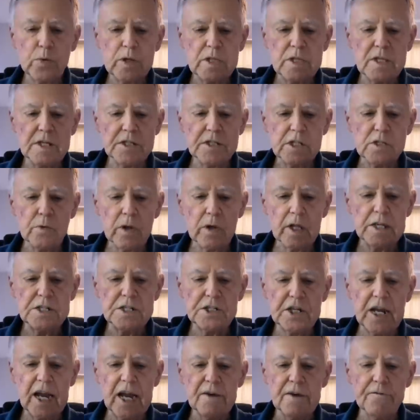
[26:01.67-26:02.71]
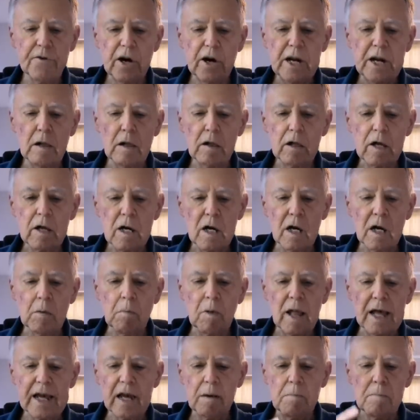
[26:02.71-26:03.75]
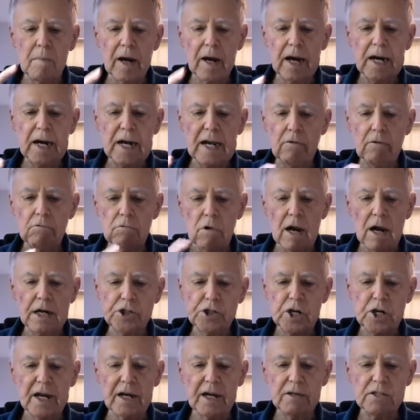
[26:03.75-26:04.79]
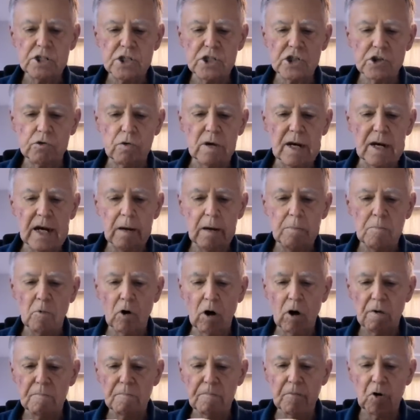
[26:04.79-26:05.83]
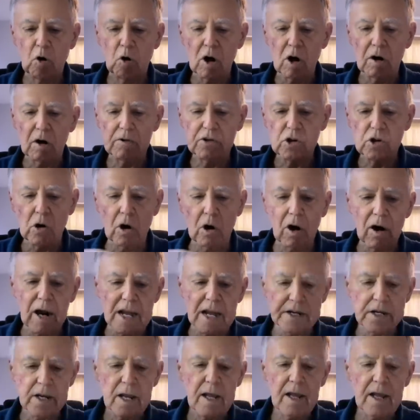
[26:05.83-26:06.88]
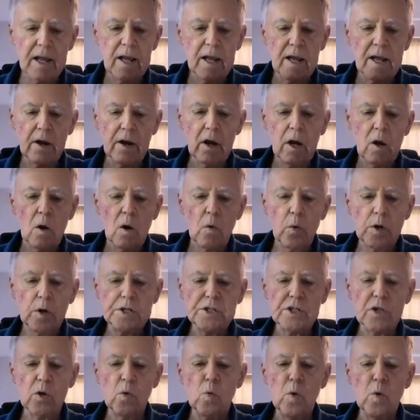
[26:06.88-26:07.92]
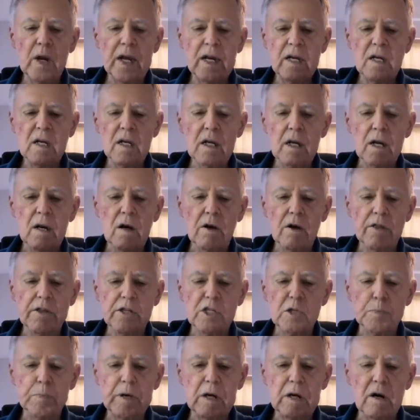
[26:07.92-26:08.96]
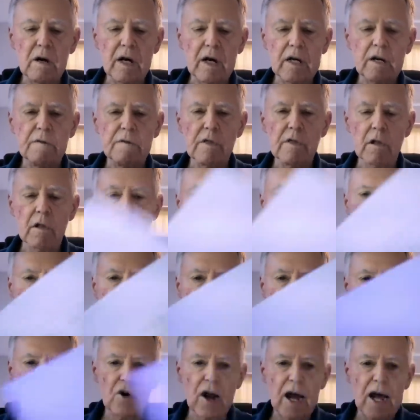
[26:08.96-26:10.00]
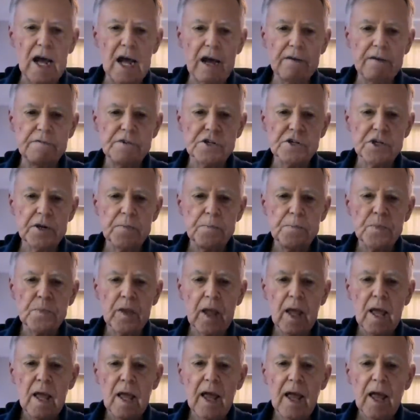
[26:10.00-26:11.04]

but that's what this is really saying. For he'll come like a mighty rushing stream or, or torrent, which the wind or the spirit of the Lord drives.